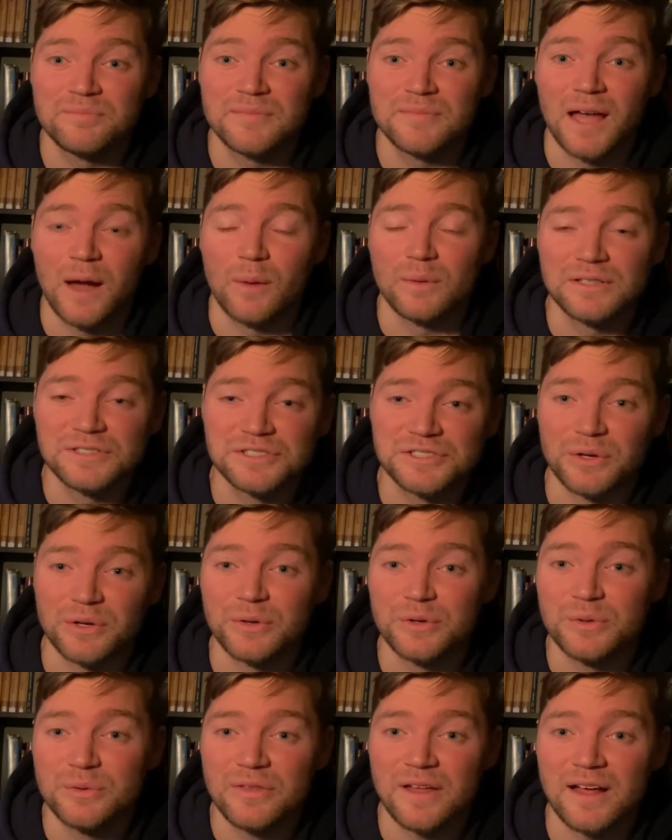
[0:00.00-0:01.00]
I want to show
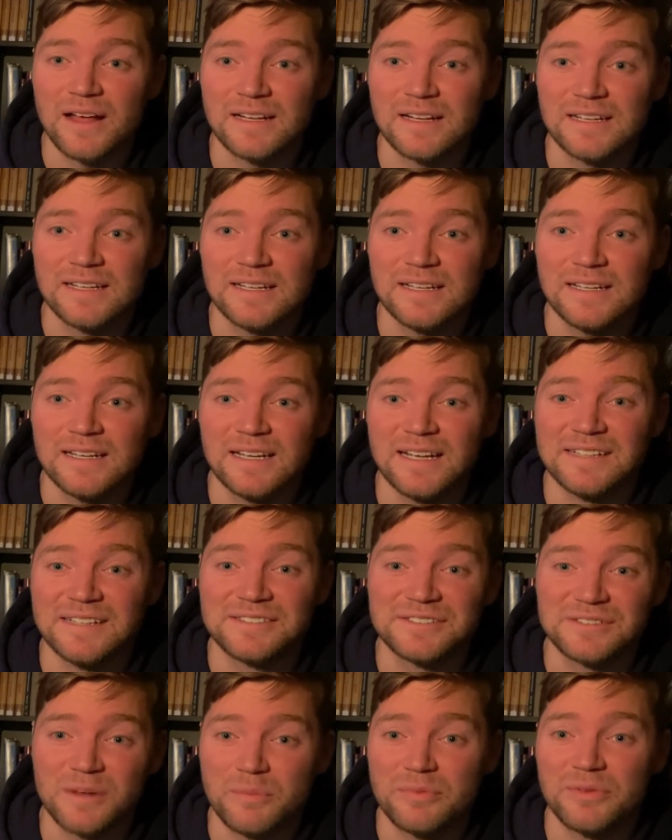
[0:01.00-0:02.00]
you that it's
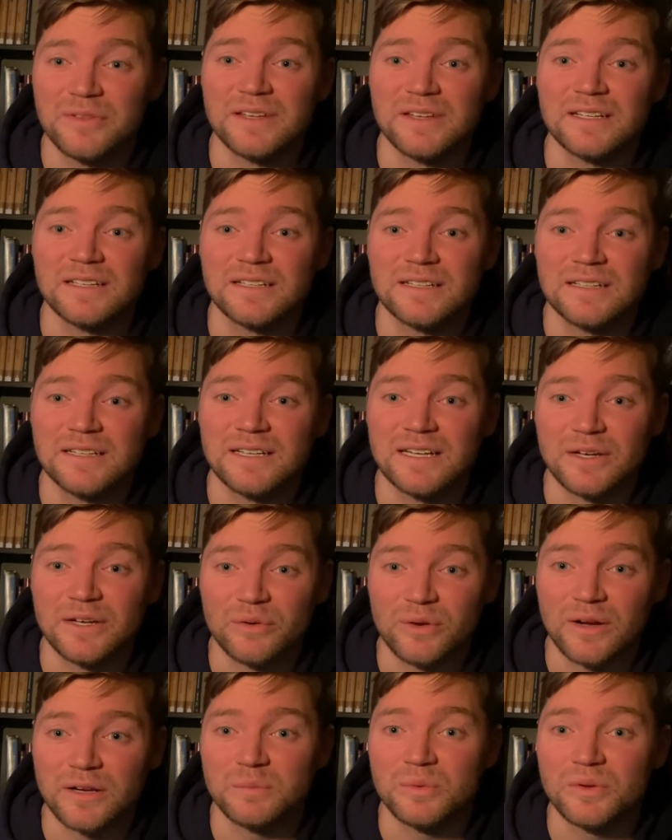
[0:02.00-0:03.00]
something
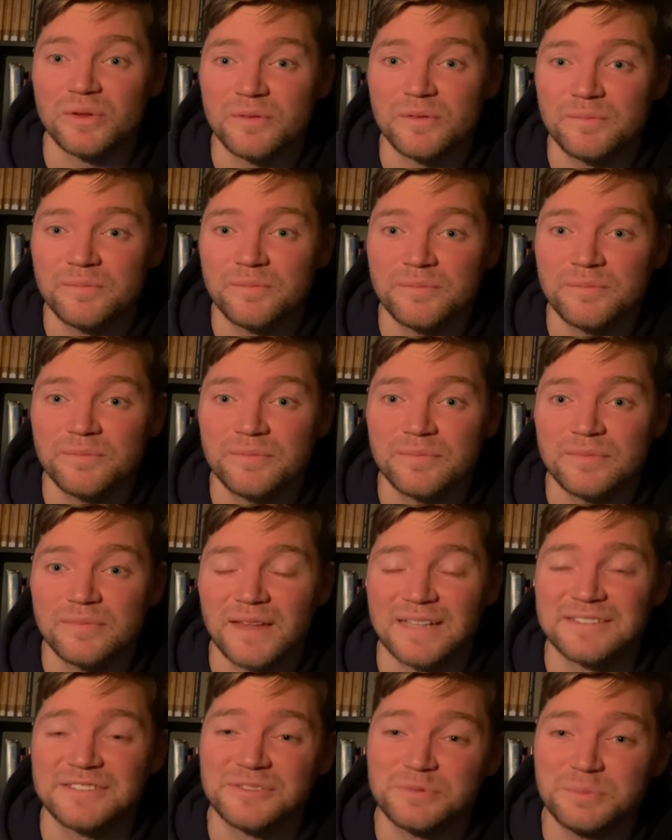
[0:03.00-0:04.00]
incredible that
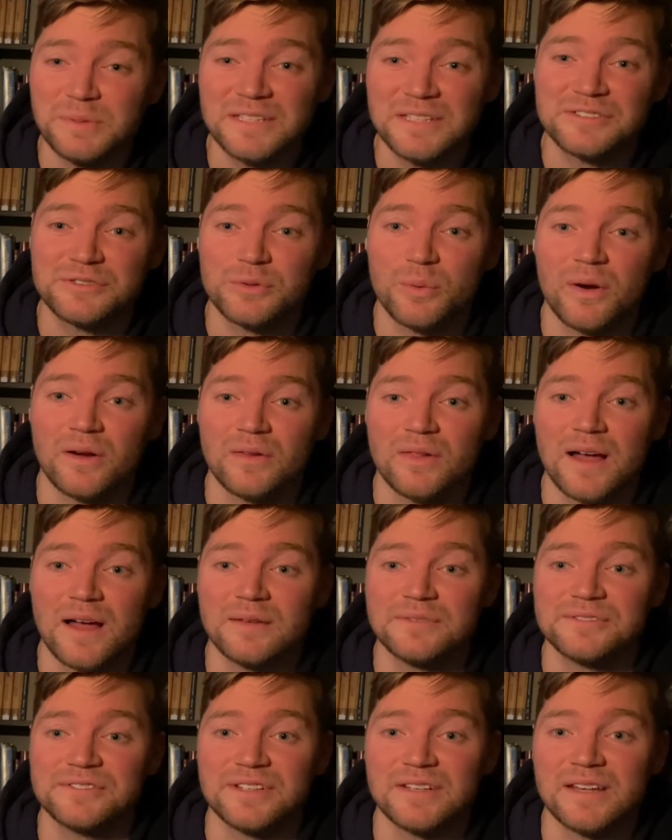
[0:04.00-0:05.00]
speaks to our
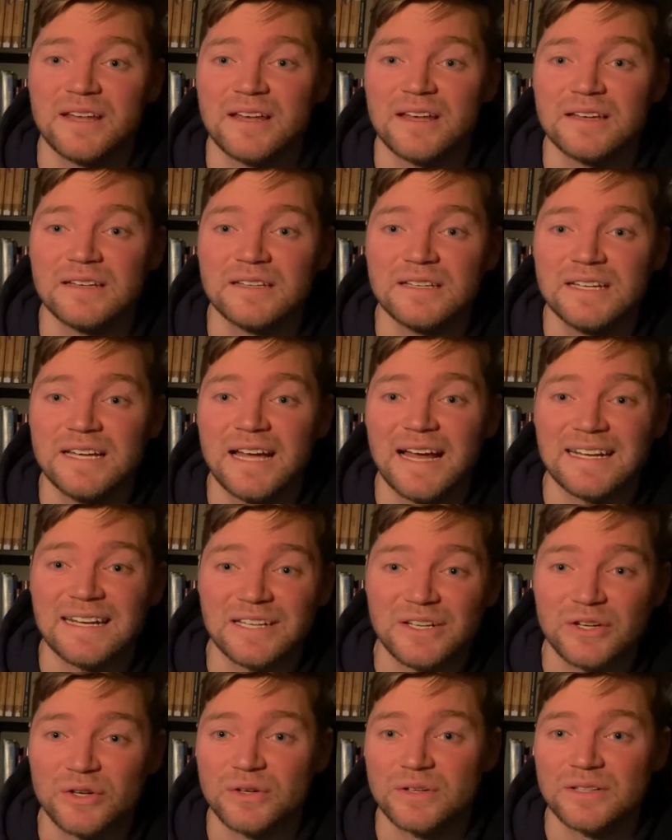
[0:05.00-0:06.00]
lives today and
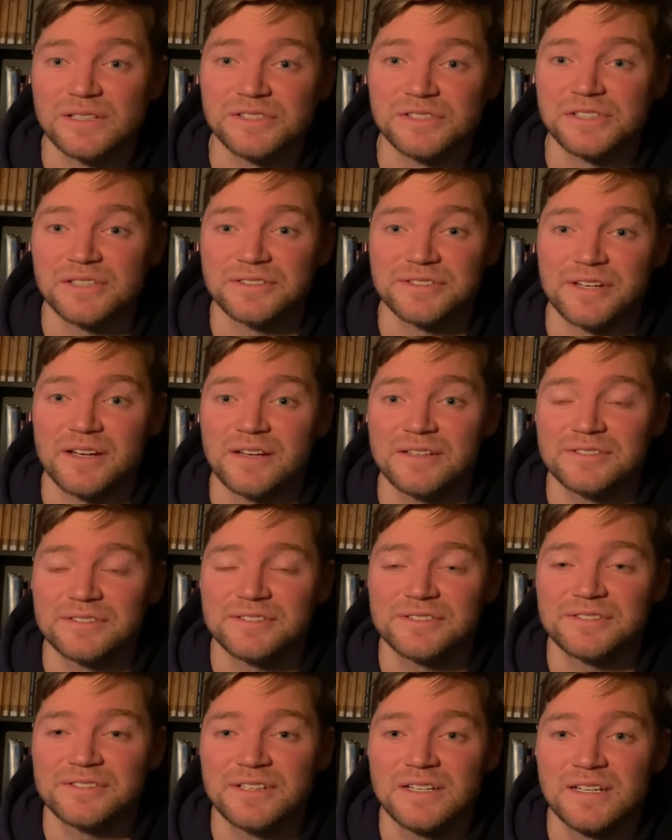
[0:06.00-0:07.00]
encourages
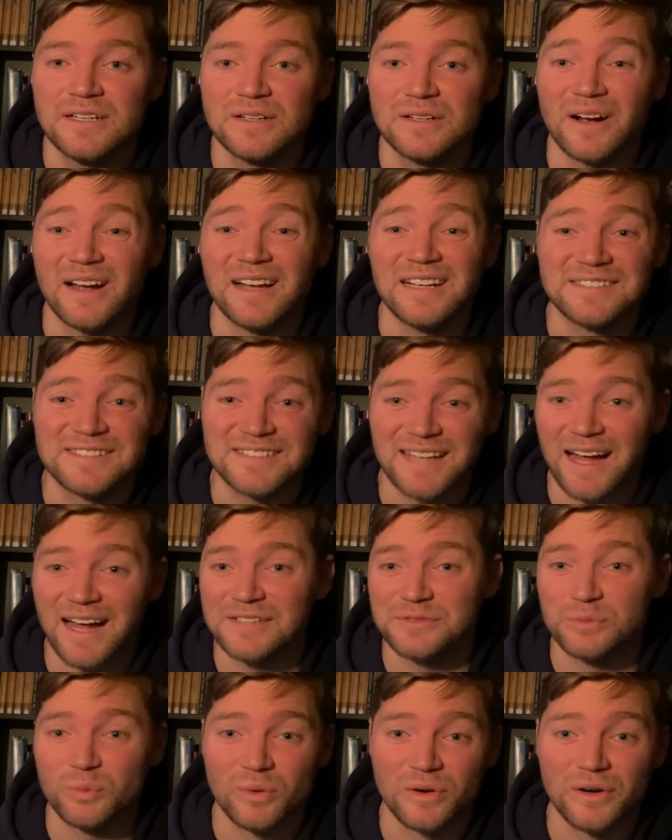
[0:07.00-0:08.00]
us, right? It's God's
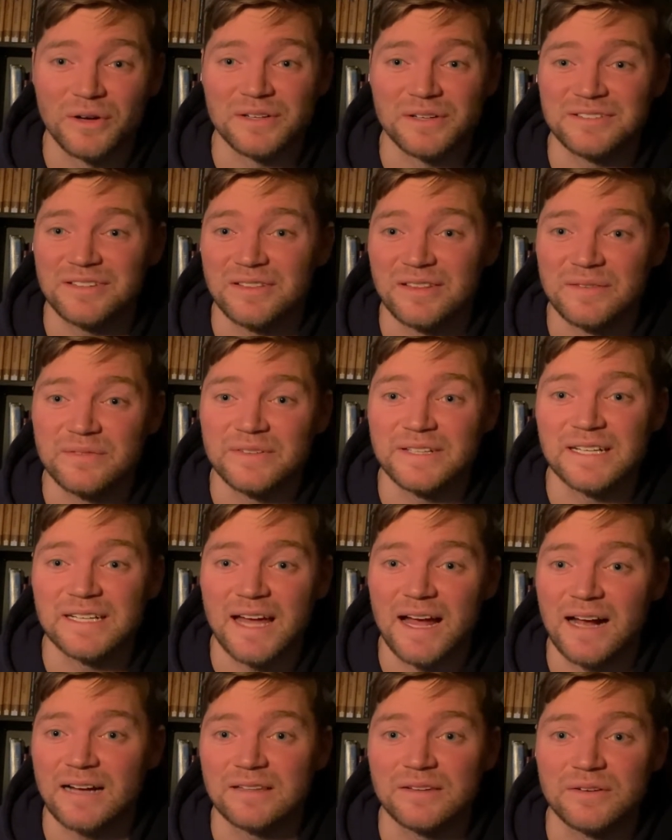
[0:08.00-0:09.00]
Word, it's living and
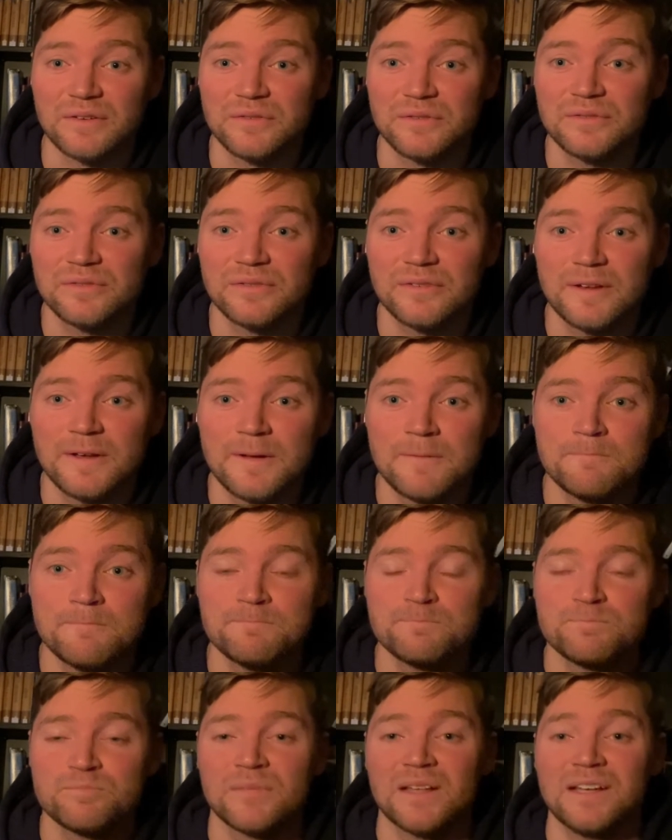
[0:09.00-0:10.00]
active.
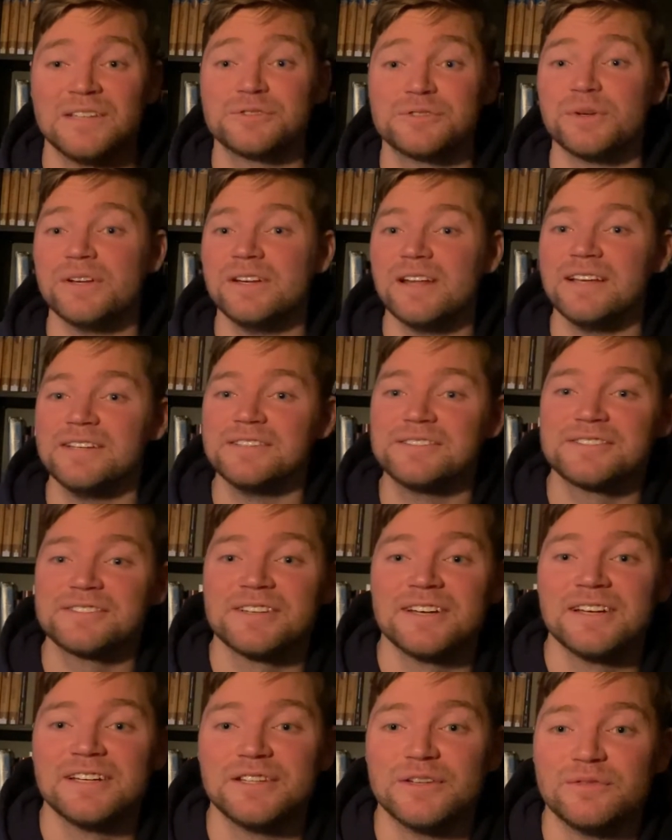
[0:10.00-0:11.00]
So today's
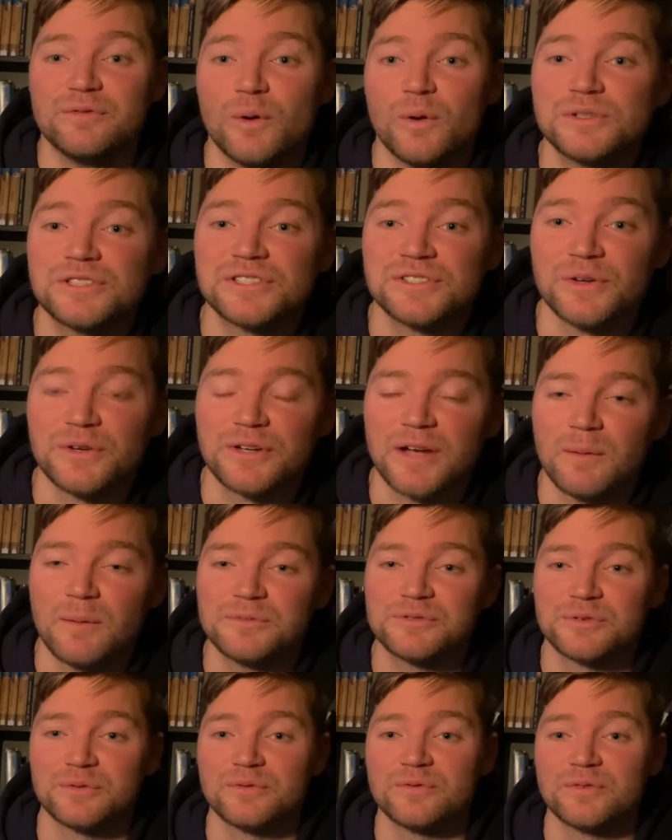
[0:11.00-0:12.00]
devotional comes
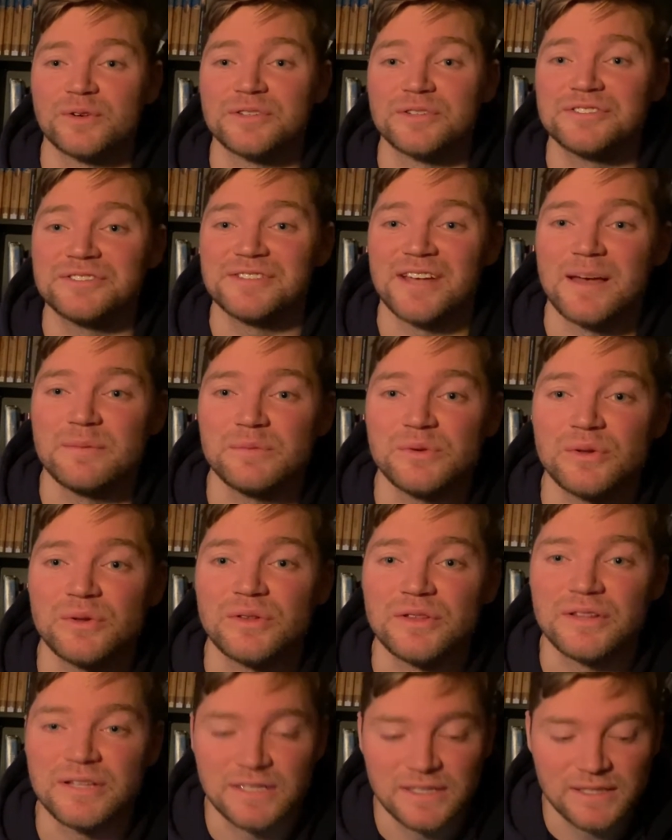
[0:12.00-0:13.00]
from 1 Samuel
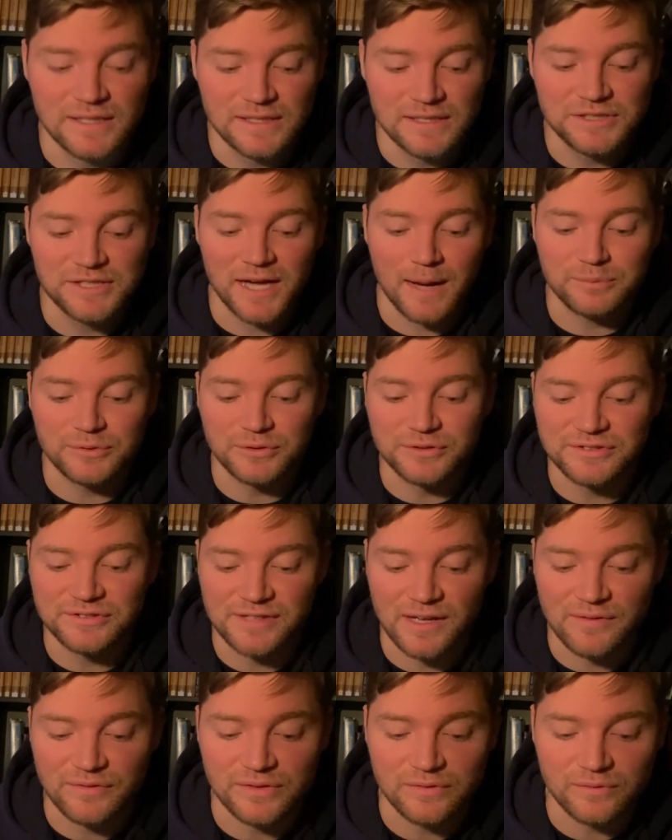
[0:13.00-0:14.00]
chapter
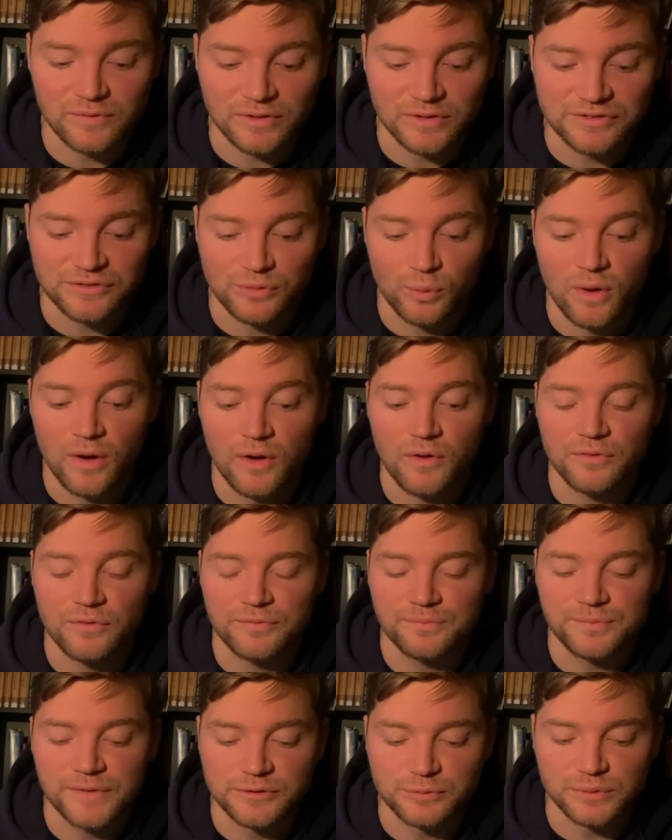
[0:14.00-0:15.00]
7, verse 12.
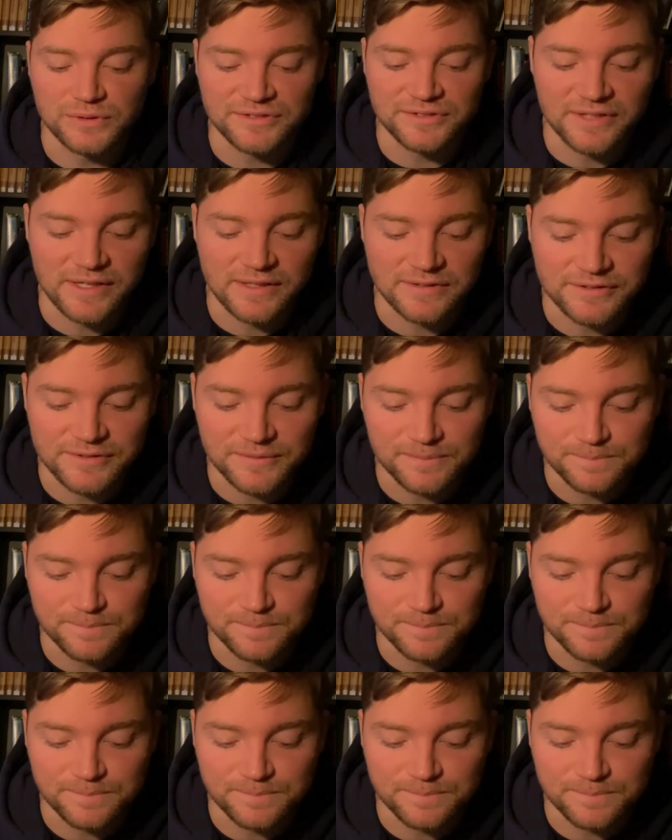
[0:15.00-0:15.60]
Here's what it says.